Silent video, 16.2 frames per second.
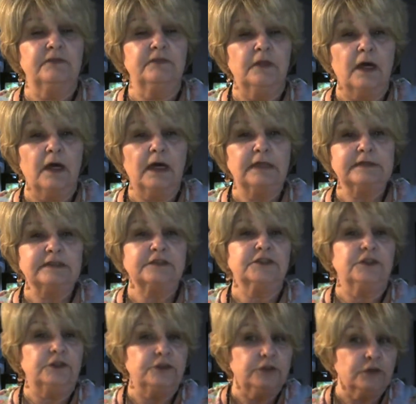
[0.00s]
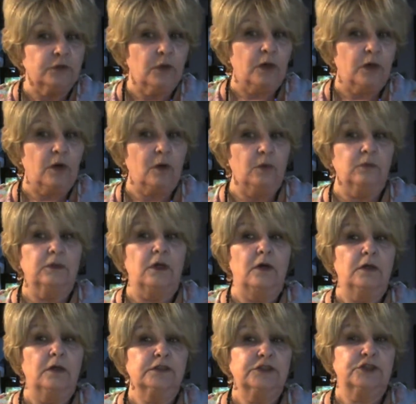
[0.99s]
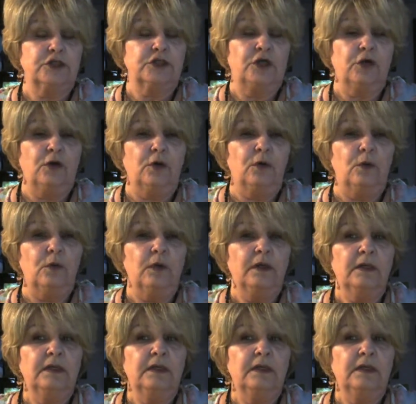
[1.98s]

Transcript: lots to do a whole long show.